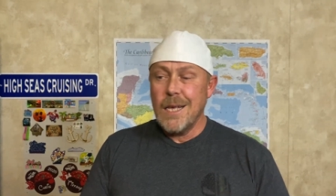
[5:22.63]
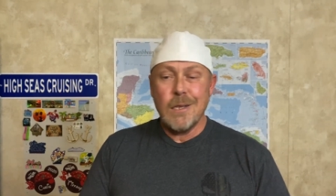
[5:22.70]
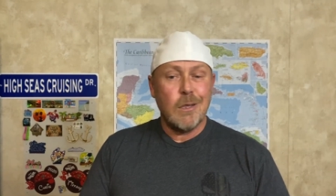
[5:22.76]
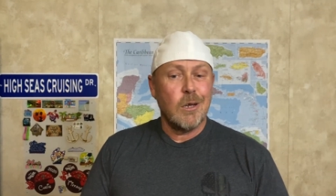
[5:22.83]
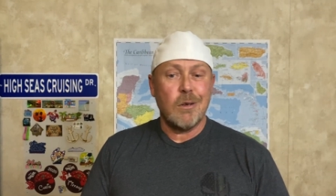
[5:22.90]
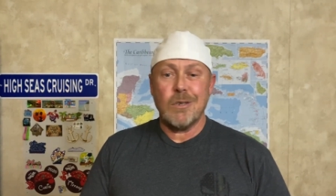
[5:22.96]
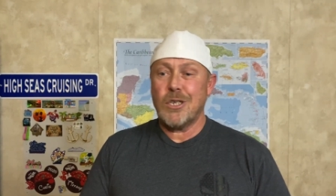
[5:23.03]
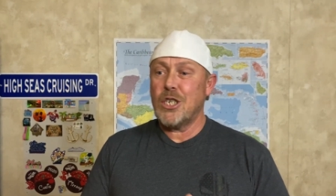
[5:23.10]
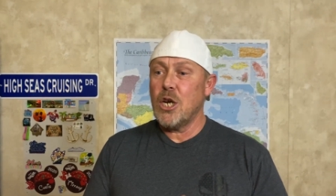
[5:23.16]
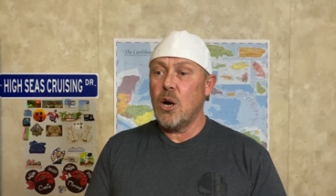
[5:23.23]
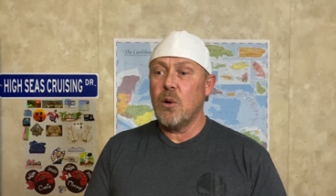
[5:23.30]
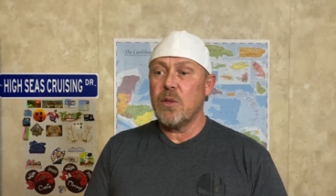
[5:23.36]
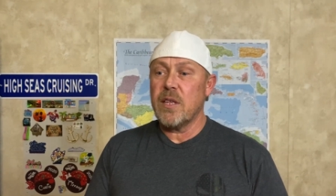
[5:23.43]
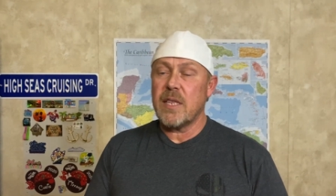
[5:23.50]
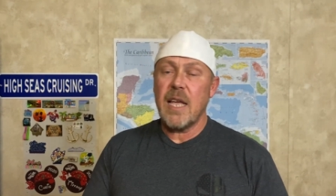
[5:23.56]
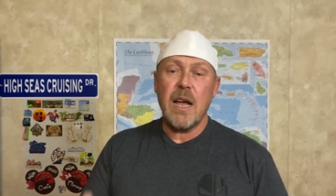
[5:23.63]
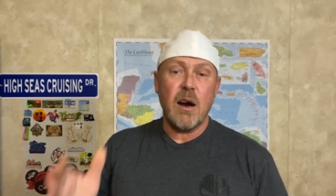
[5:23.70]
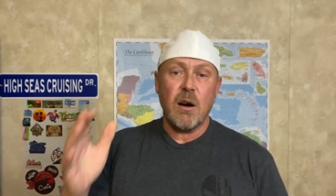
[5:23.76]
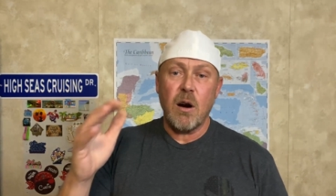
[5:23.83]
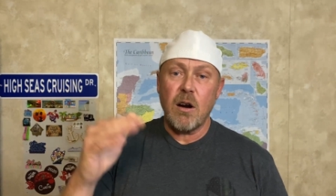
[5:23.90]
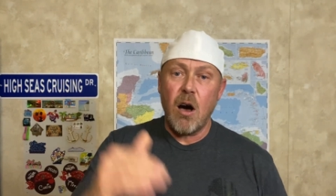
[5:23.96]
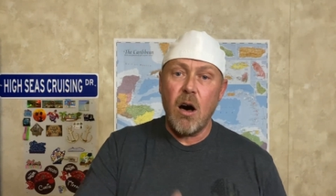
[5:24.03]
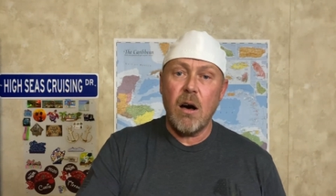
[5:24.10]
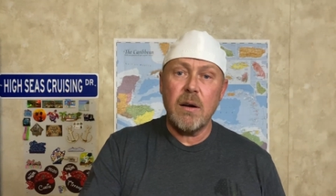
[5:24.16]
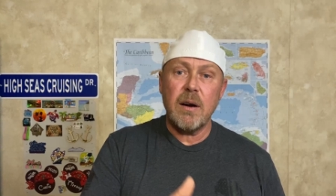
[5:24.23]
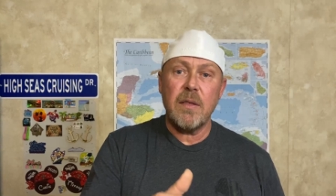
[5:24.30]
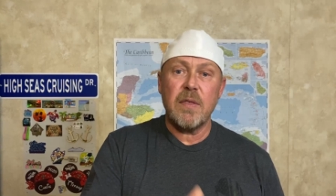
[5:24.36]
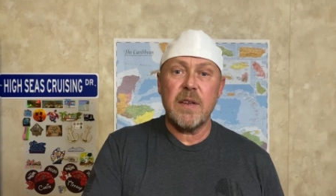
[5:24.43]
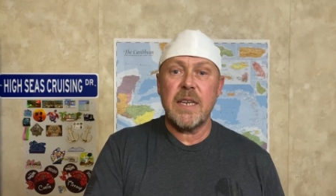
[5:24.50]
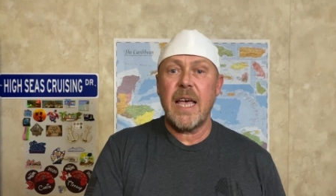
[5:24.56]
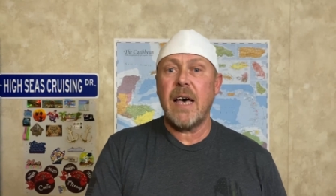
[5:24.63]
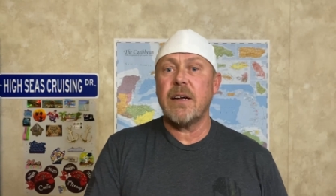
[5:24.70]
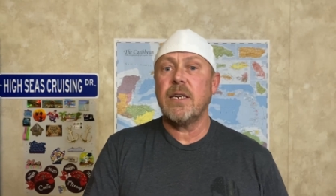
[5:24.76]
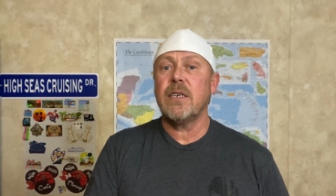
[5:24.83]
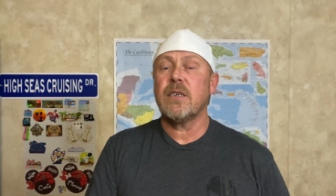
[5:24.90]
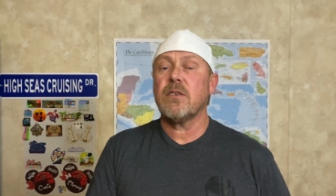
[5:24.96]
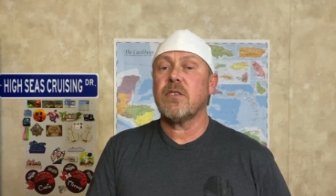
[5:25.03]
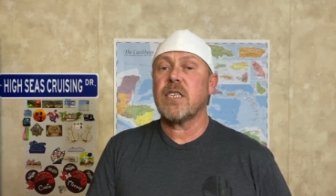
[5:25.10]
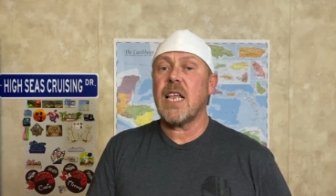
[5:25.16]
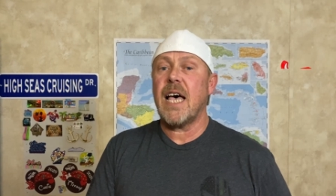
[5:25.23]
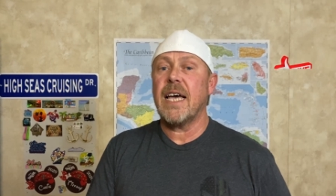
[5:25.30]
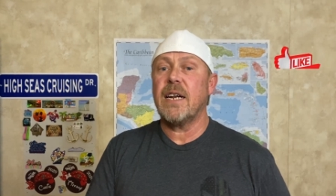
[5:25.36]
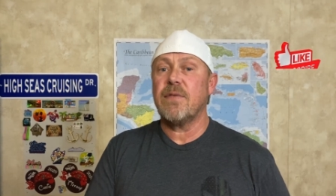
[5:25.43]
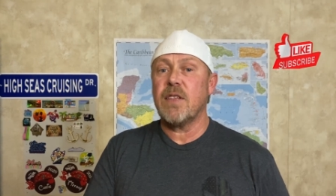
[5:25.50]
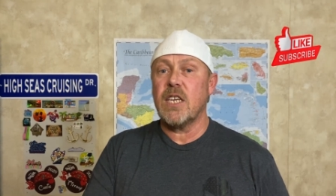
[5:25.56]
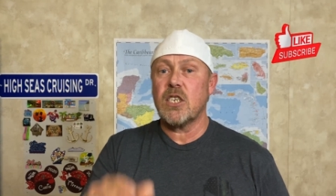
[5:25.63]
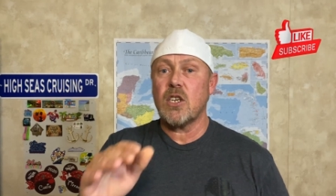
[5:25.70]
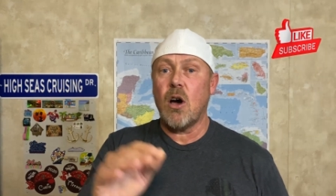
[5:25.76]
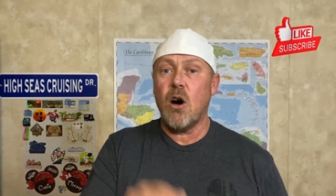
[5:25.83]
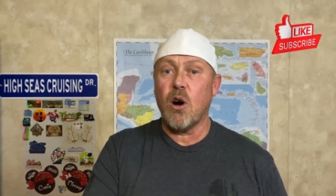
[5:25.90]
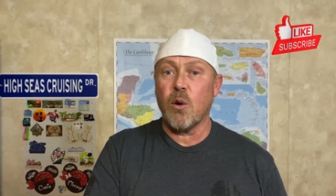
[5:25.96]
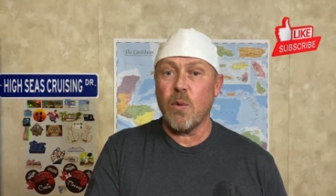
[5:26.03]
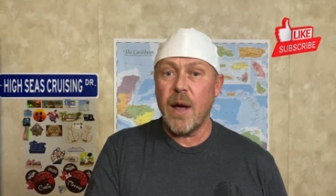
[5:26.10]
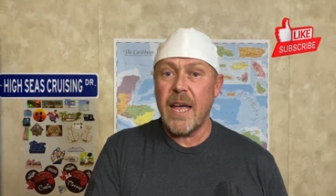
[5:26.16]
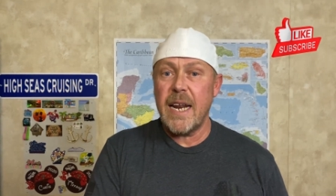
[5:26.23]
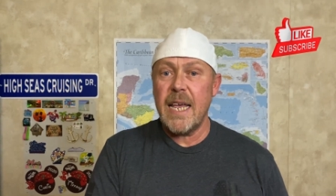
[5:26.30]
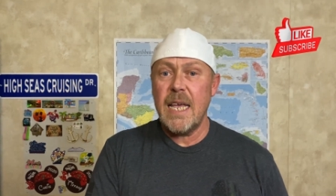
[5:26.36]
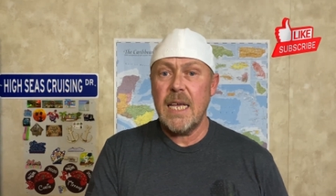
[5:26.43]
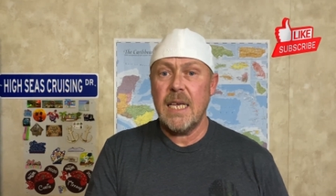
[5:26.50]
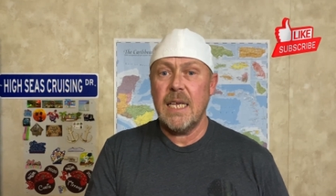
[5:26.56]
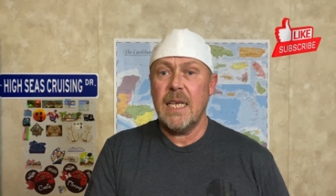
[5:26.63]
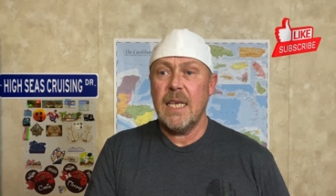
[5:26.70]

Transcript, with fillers: look, show that they are on the downhill slide of this already.